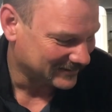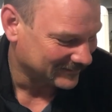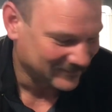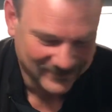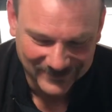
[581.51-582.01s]

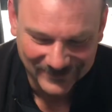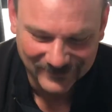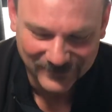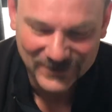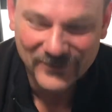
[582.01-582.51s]
So
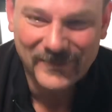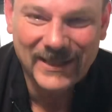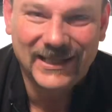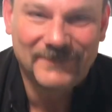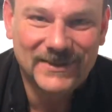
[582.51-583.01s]
once you've
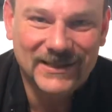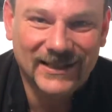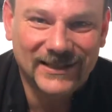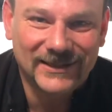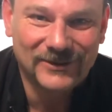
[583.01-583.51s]
made that
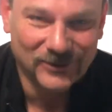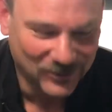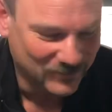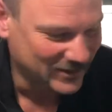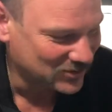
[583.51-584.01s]
mistake, you'll
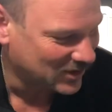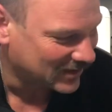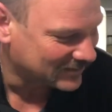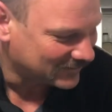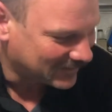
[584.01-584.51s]
always
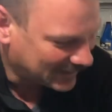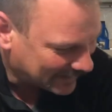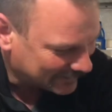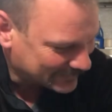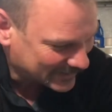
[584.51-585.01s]
check. So I
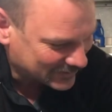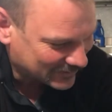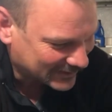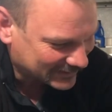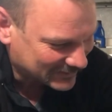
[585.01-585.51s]
always make sure
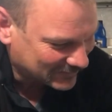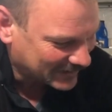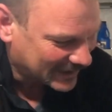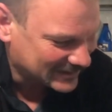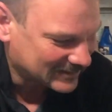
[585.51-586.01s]
that there's no
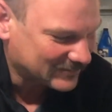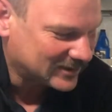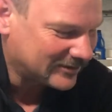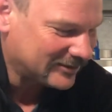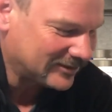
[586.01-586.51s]
gasket
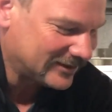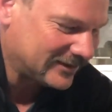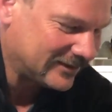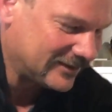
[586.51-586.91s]
material in there.